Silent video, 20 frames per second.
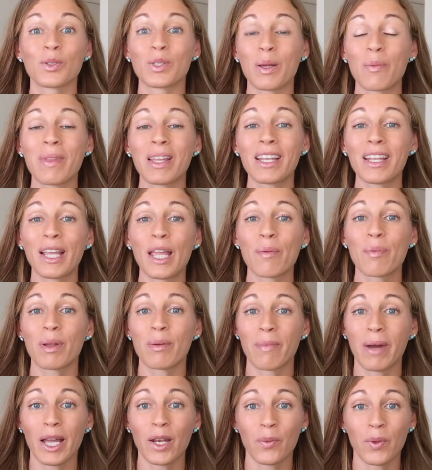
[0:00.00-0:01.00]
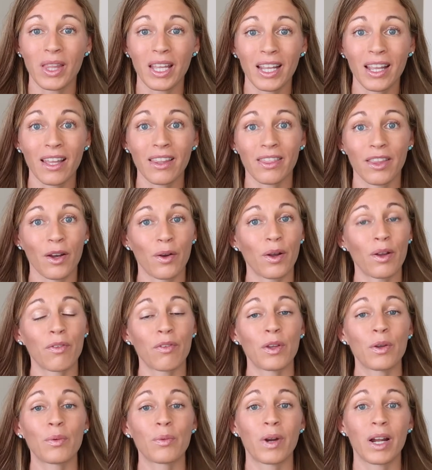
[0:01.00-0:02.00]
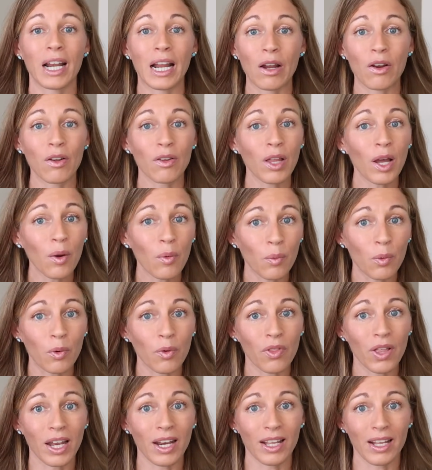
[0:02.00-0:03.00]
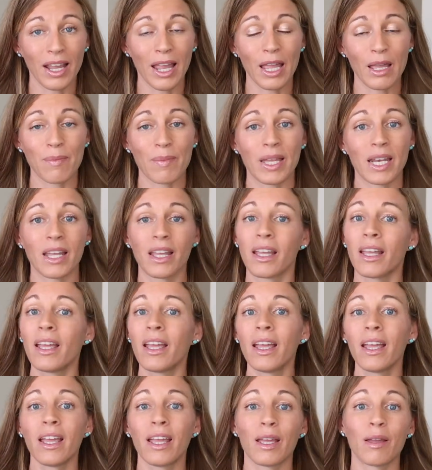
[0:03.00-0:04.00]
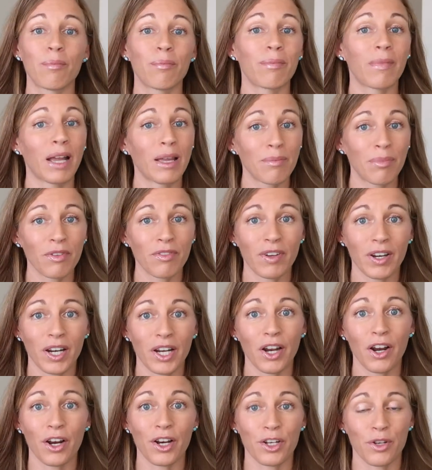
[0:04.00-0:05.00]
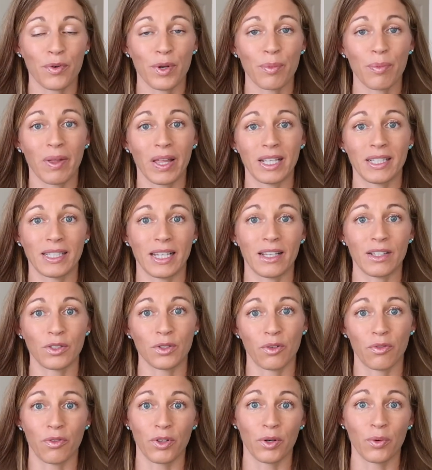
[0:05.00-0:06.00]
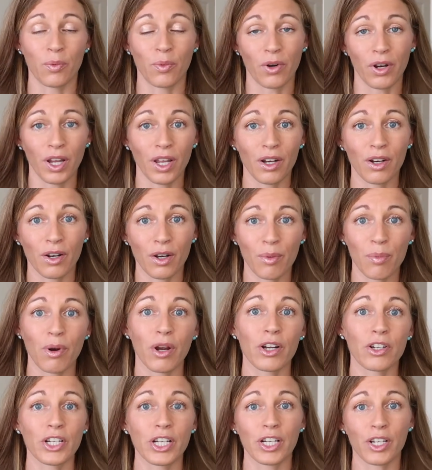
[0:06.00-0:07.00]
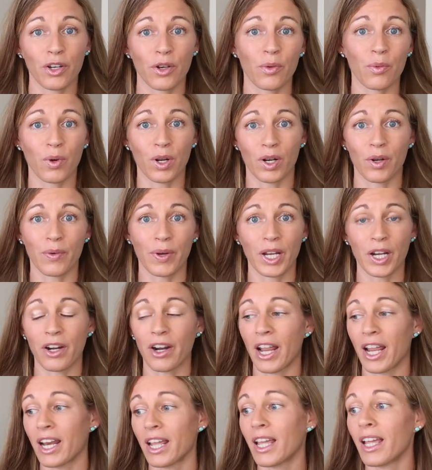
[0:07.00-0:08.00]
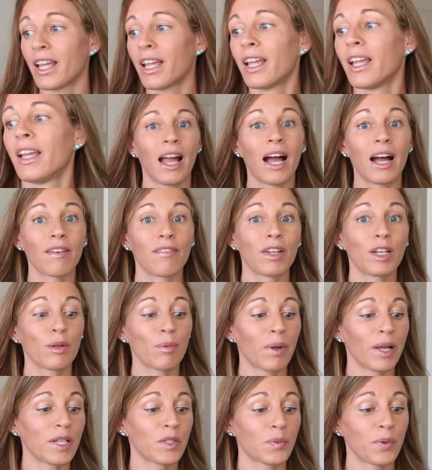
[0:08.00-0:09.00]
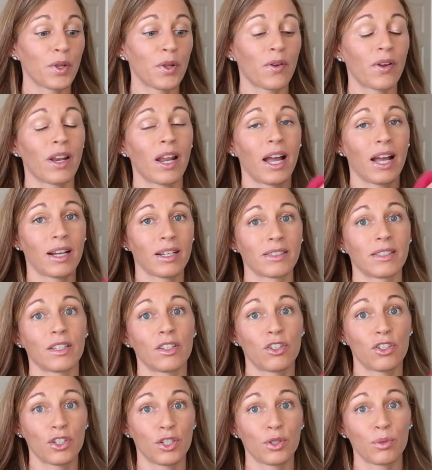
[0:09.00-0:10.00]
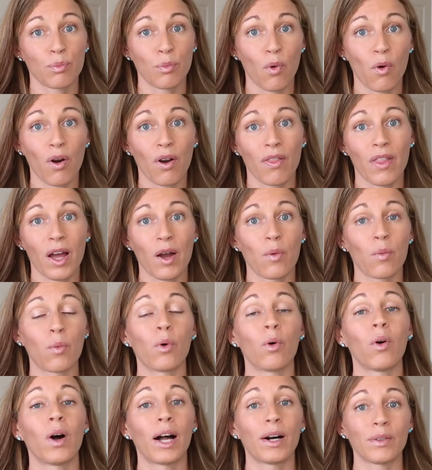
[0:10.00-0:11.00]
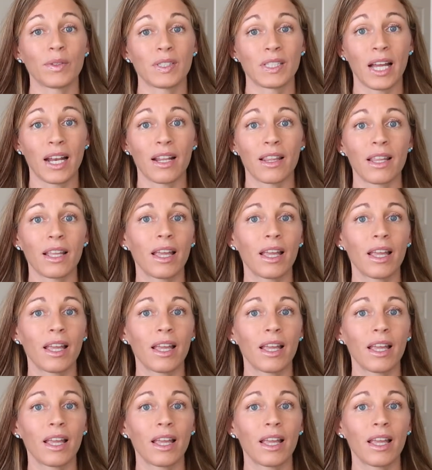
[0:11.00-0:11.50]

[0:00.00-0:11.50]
something to keep in mind with a kit though, if you run out of that wool that it came in it might be very hard to replace that. So if you're working on a project and you want to recreate it, having a place where you can access just more of that wool outside of the